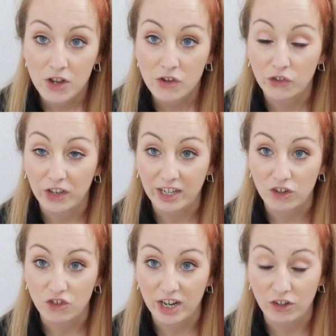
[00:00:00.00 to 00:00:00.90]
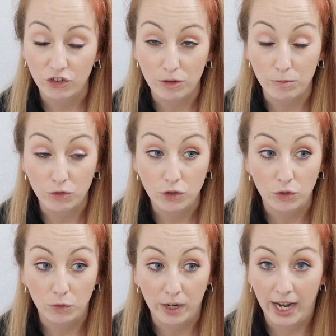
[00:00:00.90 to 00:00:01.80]
so they can change them
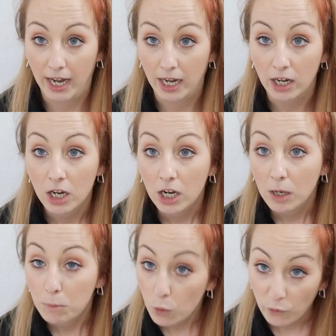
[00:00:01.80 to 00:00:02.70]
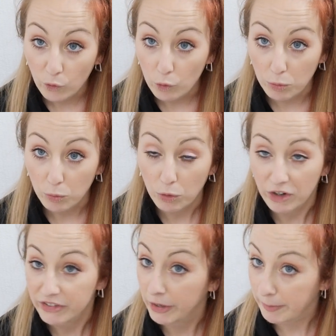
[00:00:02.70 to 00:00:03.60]
to a more affordable
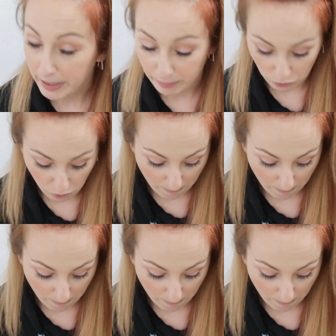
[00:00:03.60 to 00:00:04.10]
price so that people